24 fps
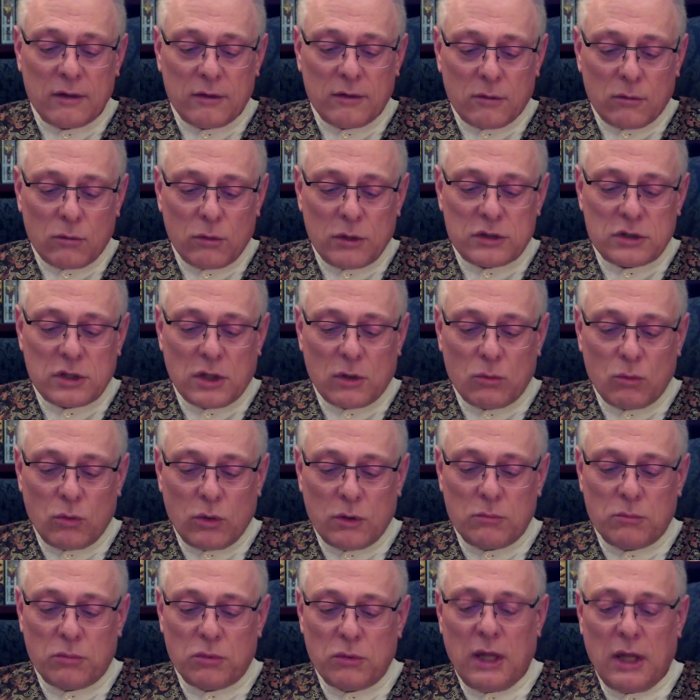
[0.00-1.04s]
which it
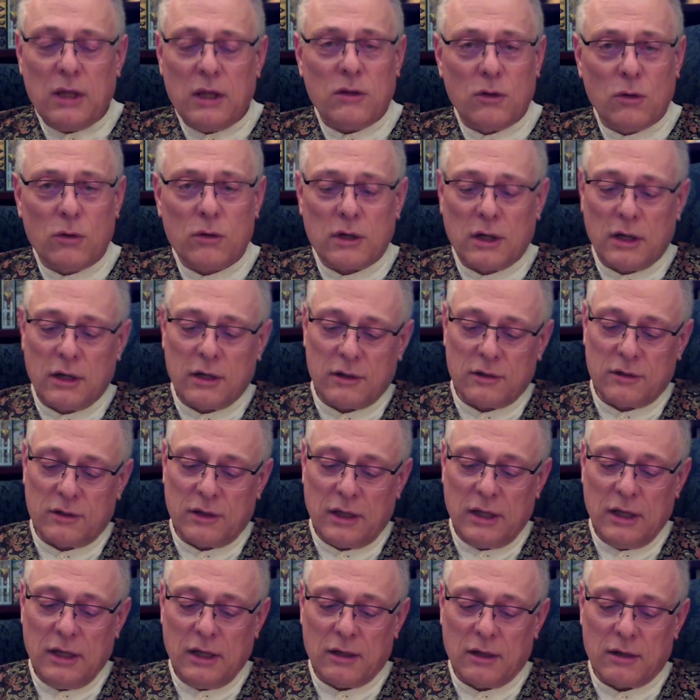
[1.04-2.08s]
would break your heart to
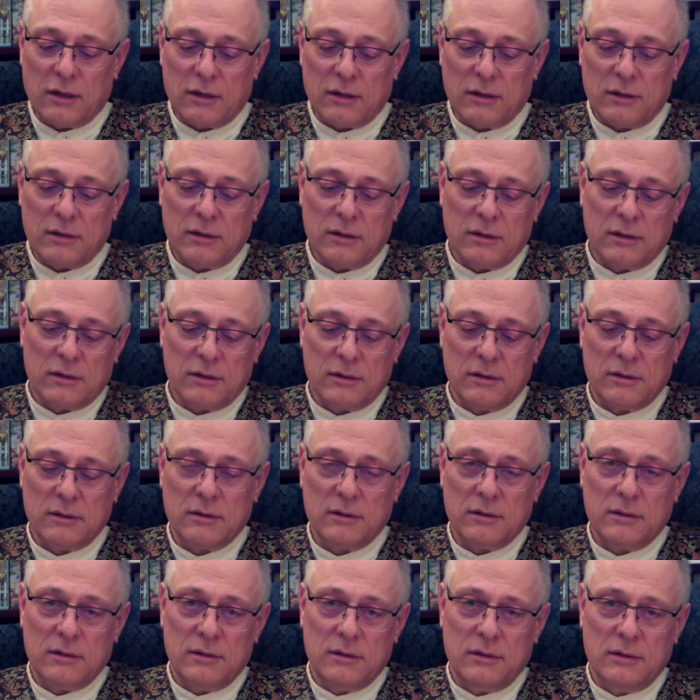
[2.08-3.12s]
hear."
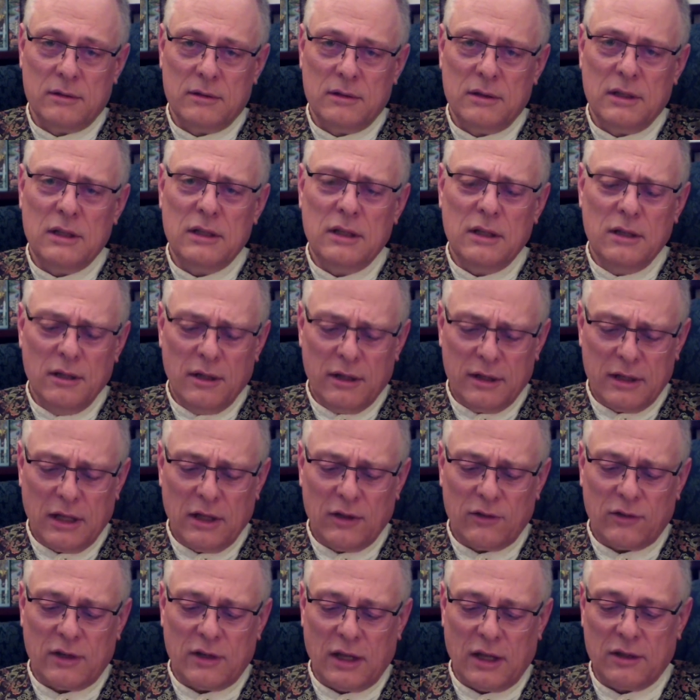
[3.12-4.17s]
He did not
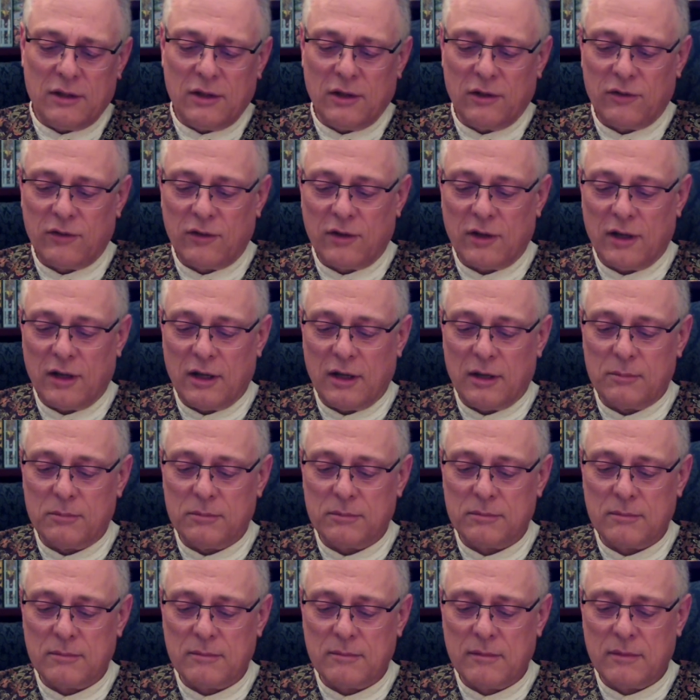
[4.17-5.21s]
hesitate this time.
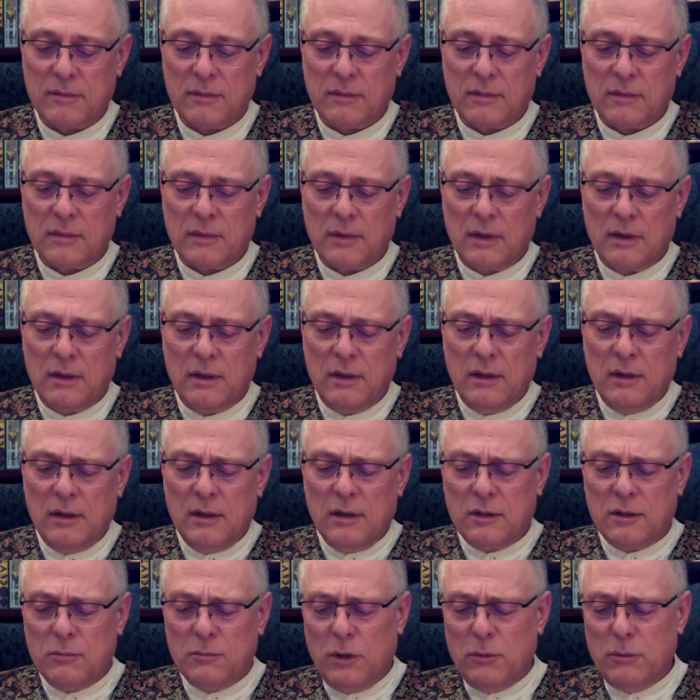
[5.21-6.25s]

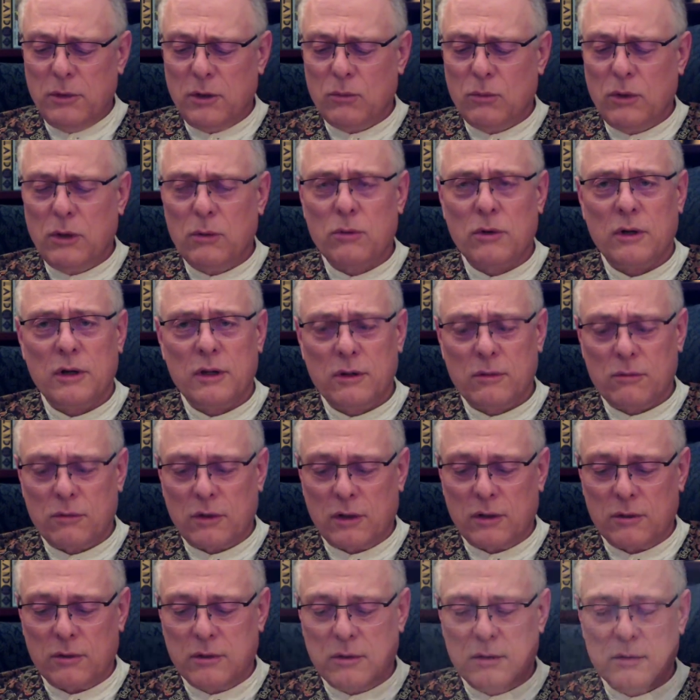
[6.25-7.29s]
The moment we were in the
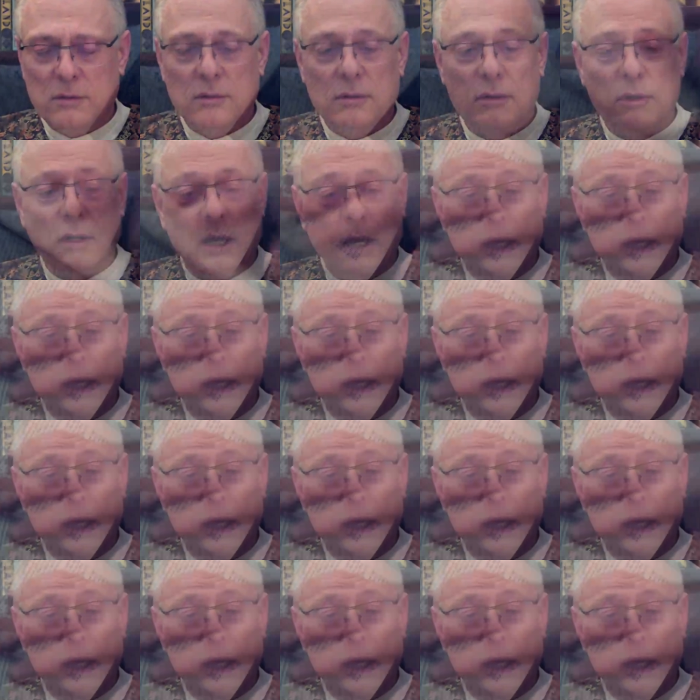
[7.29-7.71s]
road, I